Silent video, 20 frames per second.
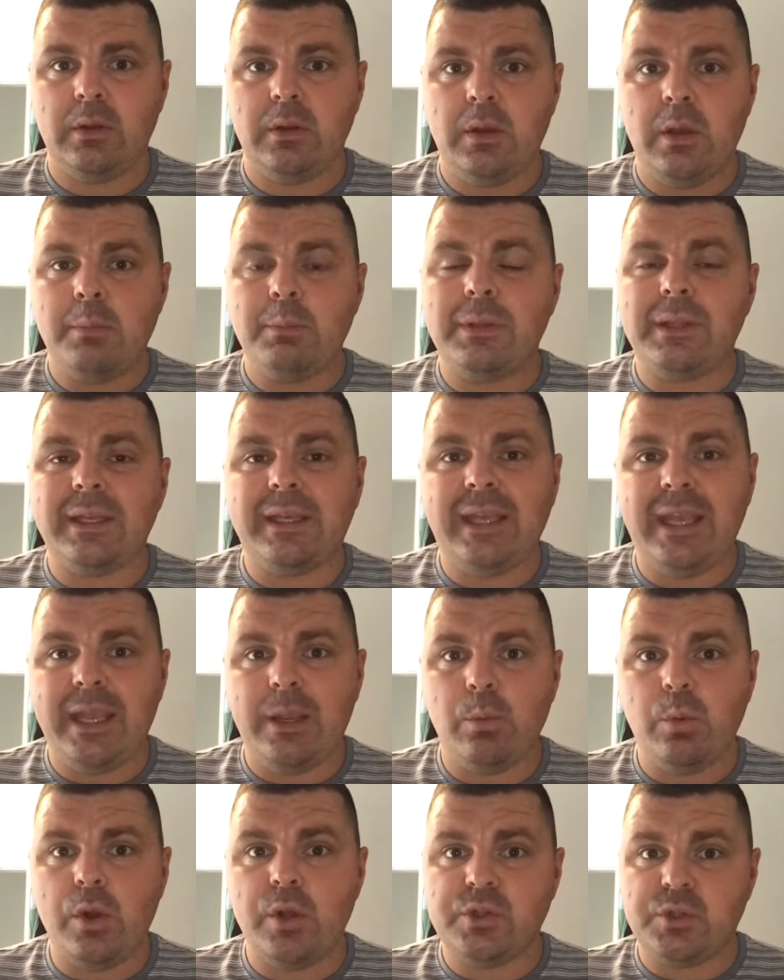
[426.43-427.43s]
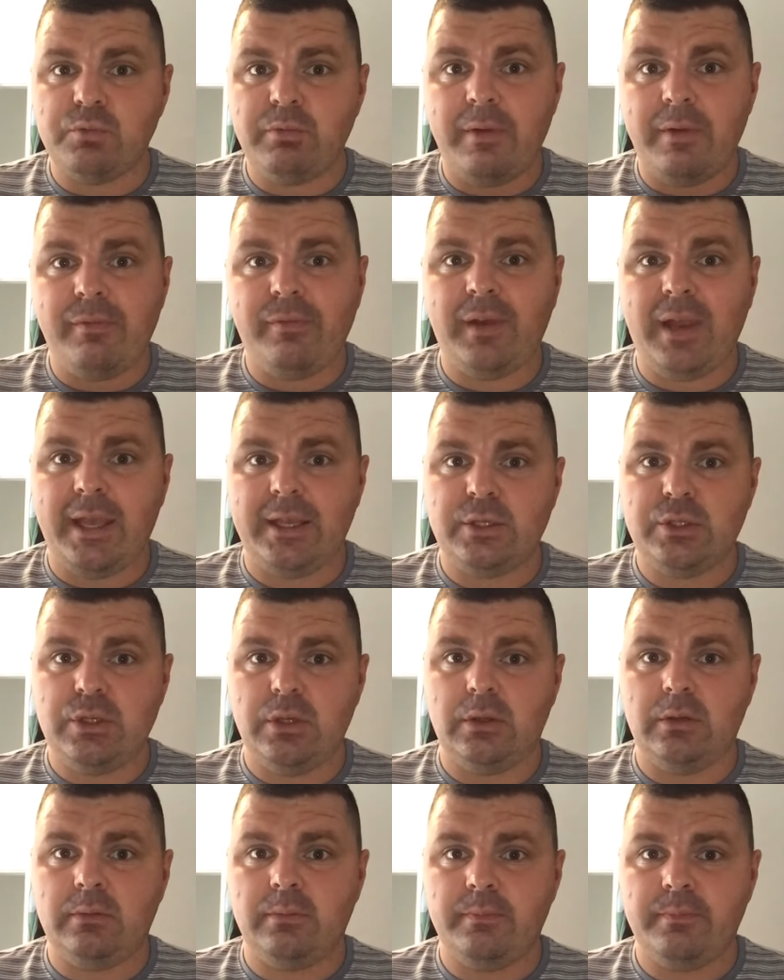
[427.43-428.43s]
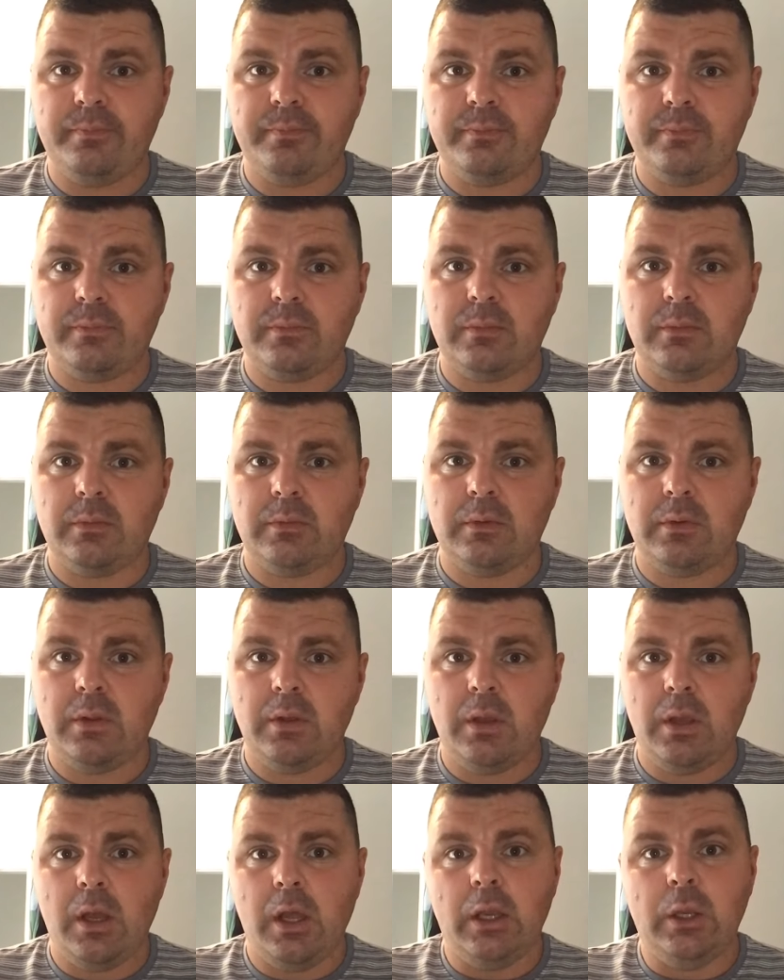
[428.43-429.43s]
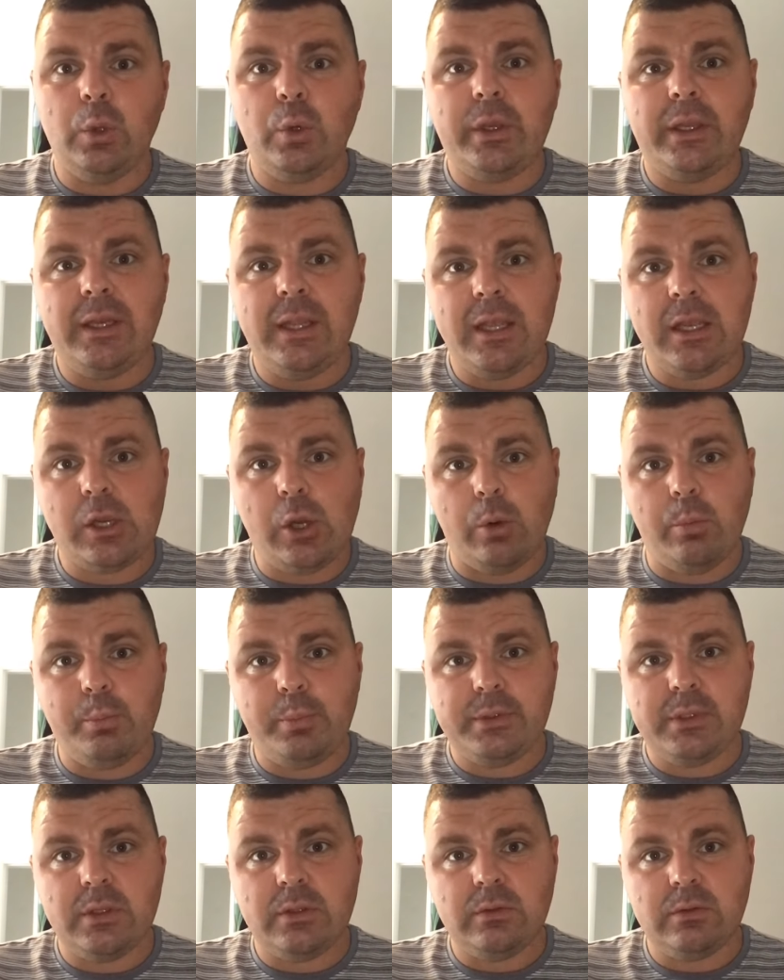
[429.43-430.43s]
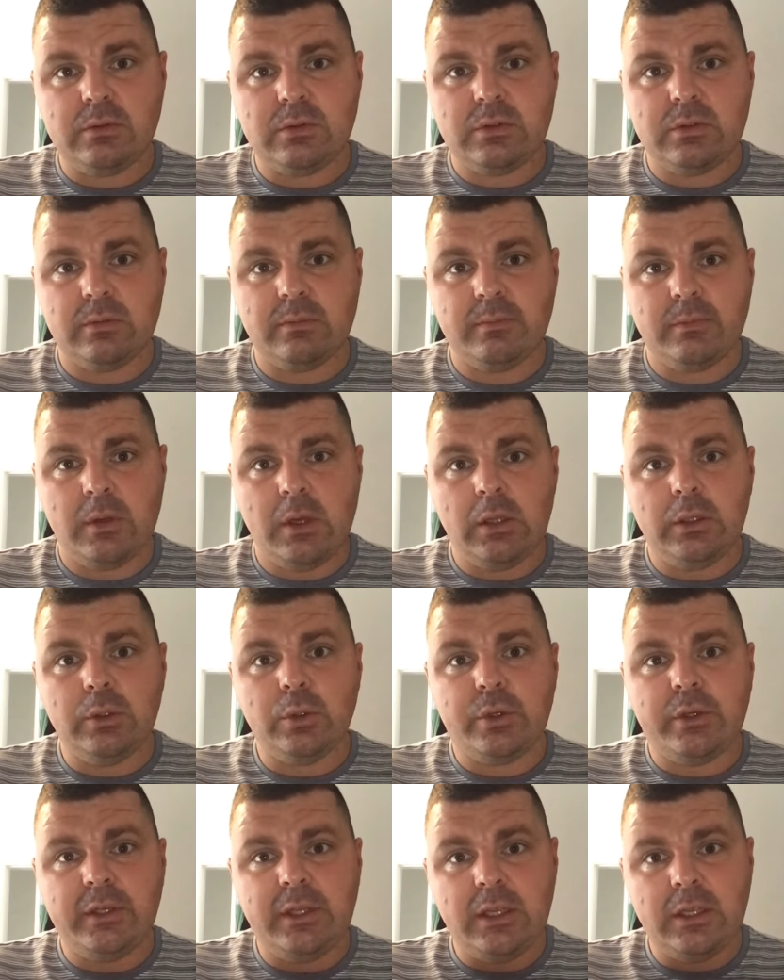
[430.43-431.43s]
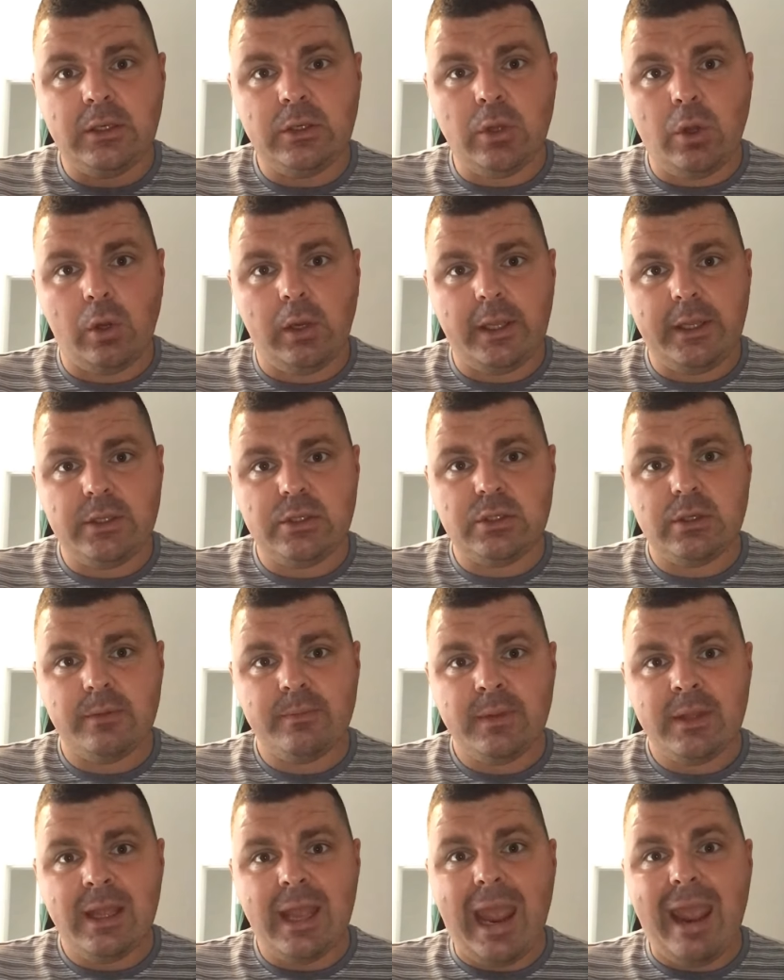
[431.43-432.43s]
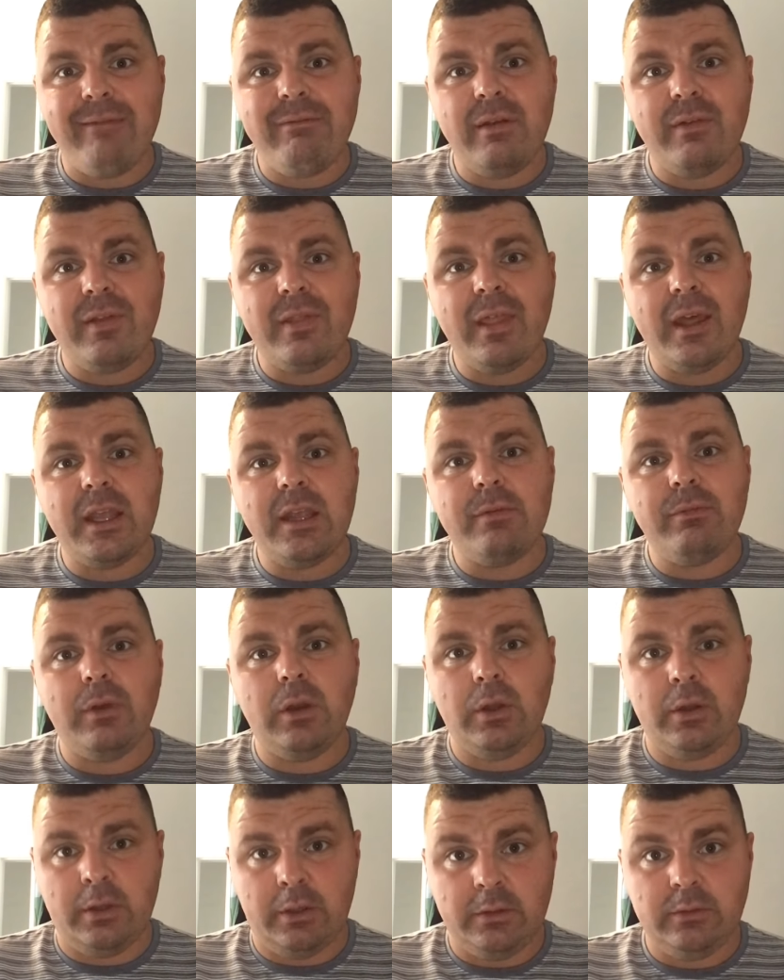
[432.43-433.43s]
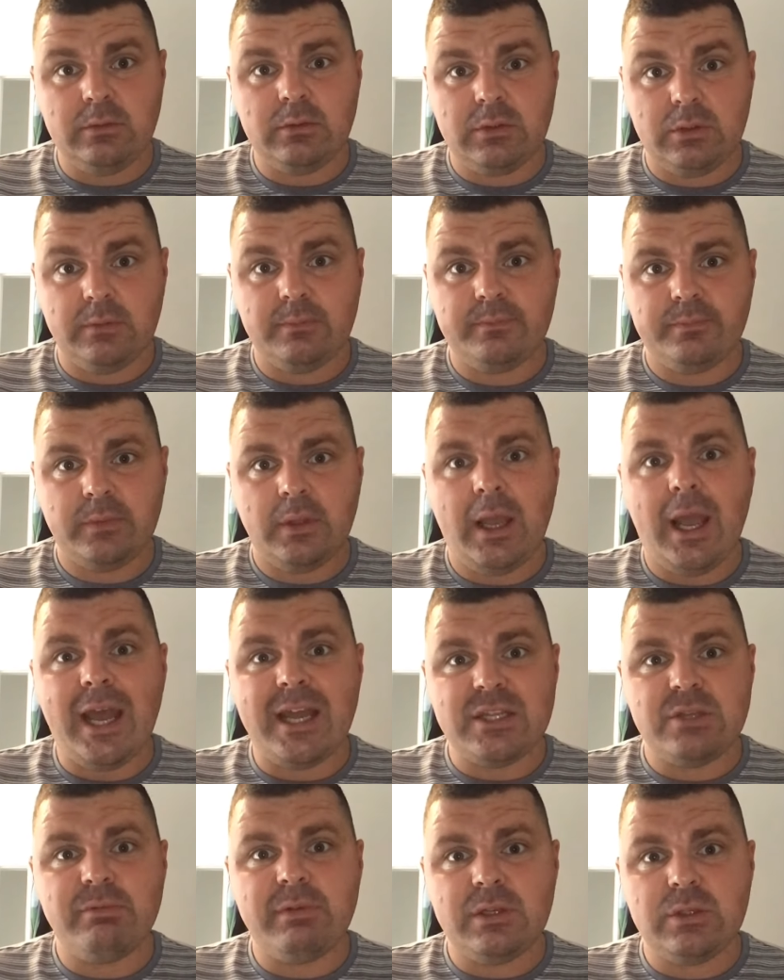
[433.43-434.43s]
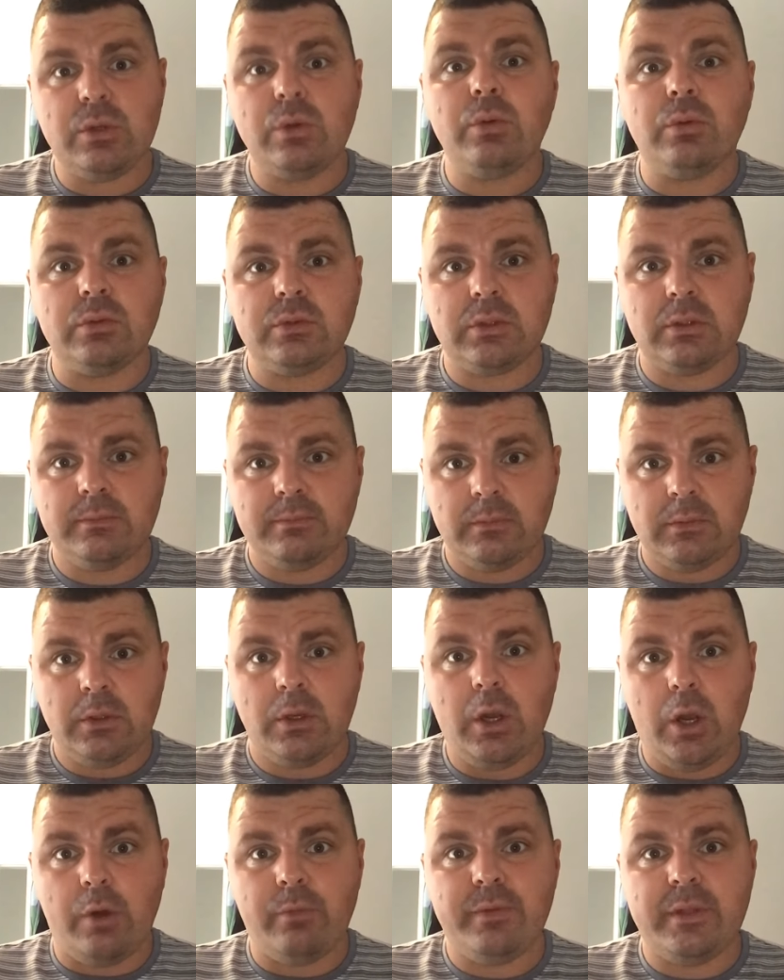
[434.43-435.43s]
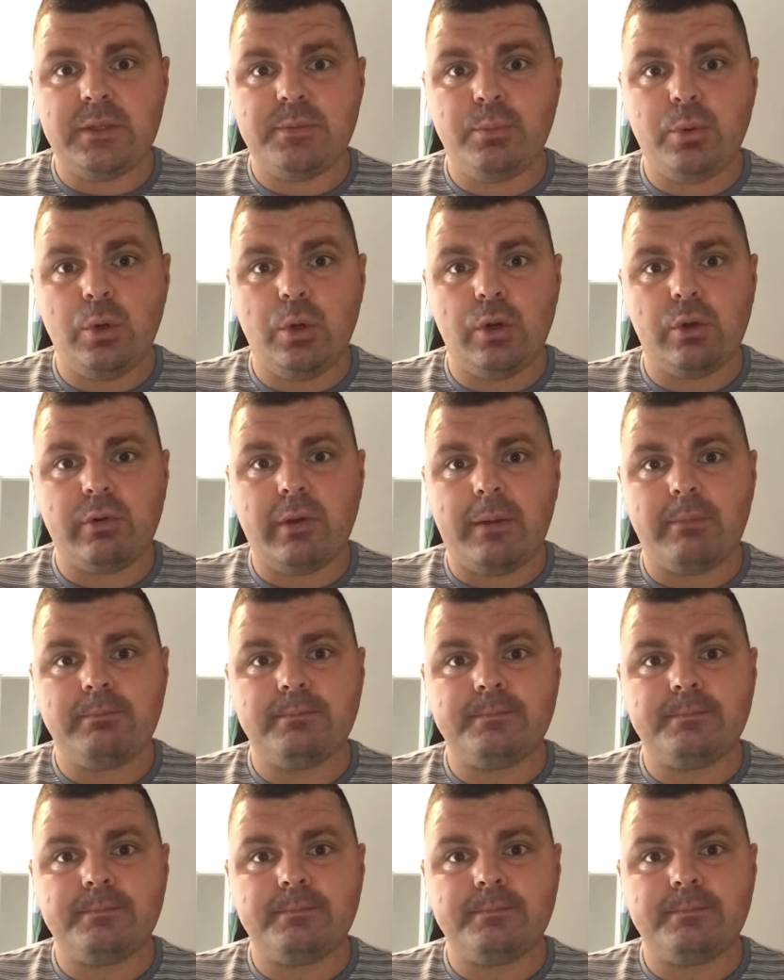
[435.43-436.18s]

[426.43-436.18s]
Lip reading: But the key words are reflection, looking at your competence, looking at your knowledge, everything that you've learnt as a result of this programme.